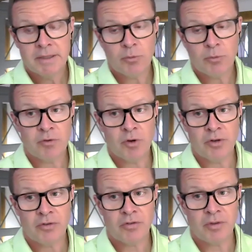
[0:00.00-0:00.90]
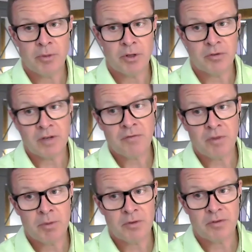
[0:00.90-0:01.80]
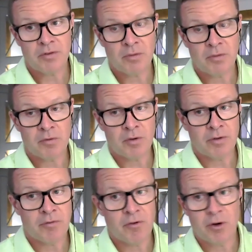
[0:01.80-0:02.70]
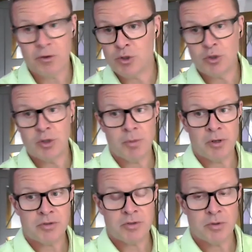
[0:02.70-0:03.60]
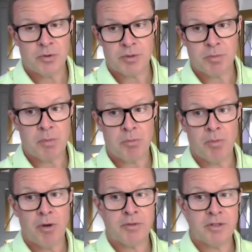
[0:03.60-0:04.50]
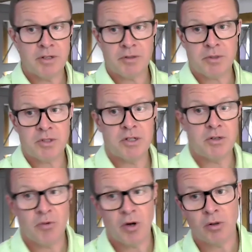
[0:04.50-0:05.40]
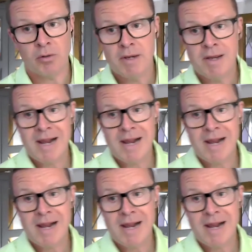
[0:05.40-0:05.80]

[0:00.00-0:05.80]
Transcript: we've got somebody who's left the business and we've got a very junior person who's been promoted into a senior role.